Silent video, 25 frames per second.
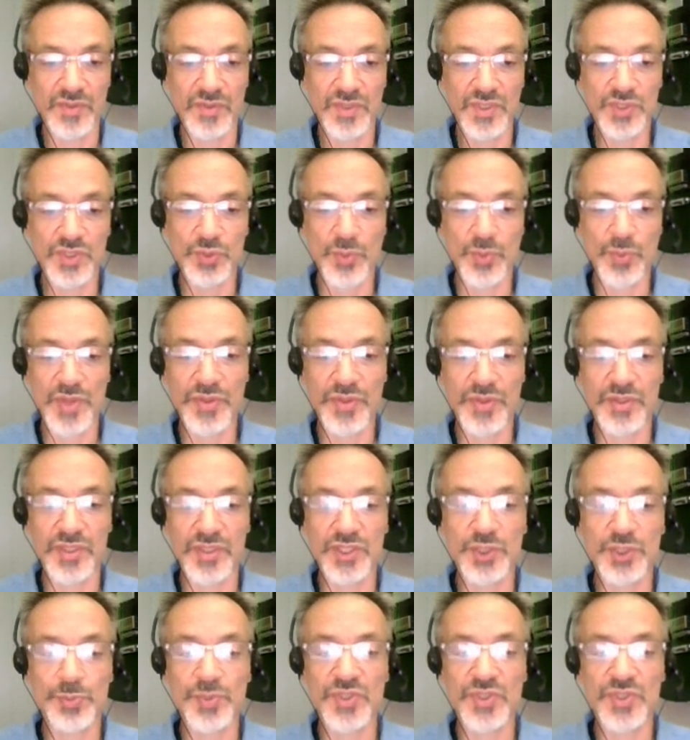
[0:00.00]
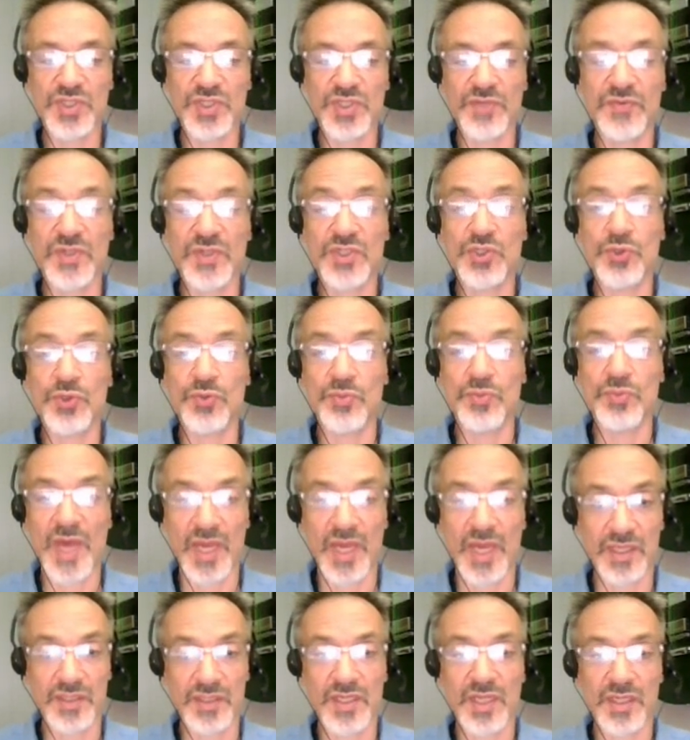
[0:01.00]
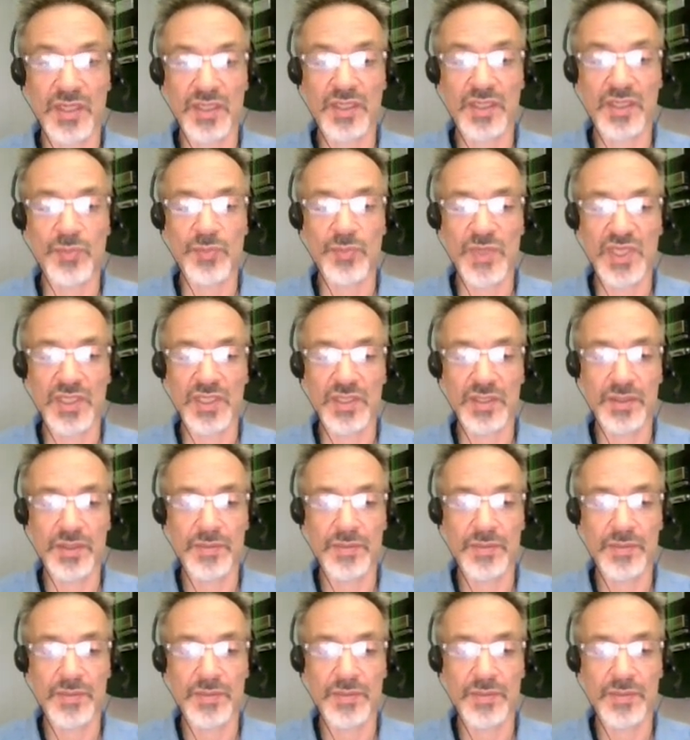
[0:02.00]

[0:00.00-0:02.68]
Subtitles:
this method is specific to magnetic media.